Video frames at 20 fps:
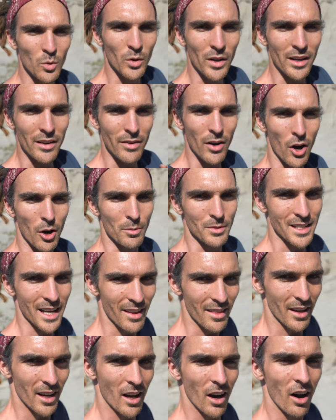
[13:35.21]
We have hopped
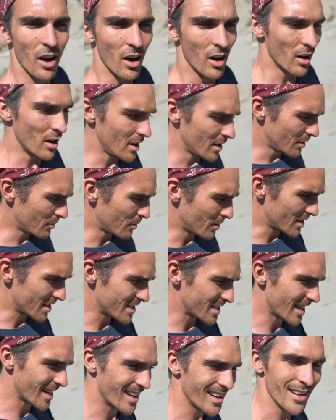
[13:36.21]
out the car. We're
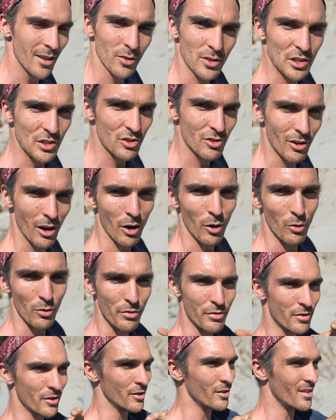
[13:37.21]
just taking a little stroll
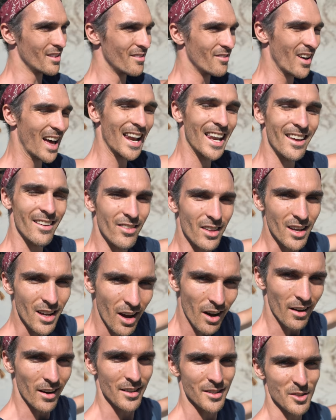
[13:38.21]
through the Valley of the
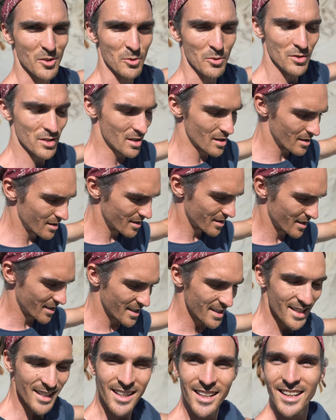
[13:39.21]
Castles.
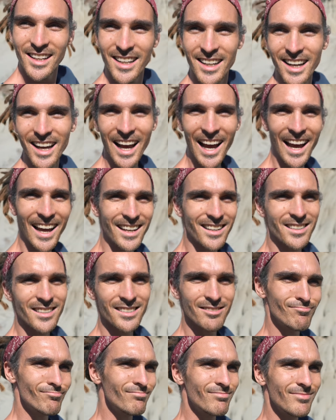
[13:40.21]
And
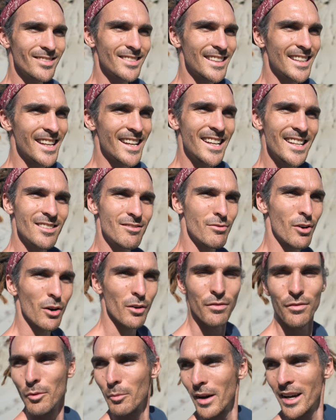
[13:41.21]
these
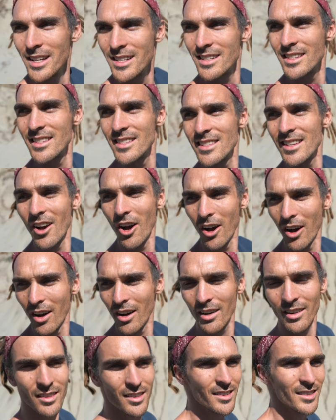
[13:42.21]
rock formations
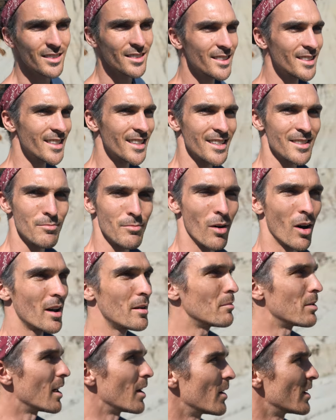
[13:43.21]
are just
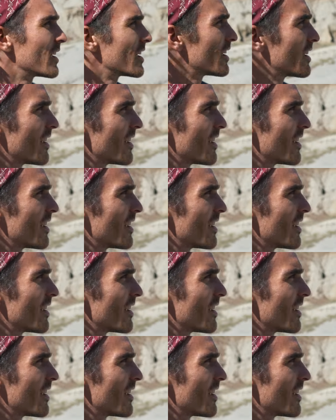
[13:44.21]
mind-blowing.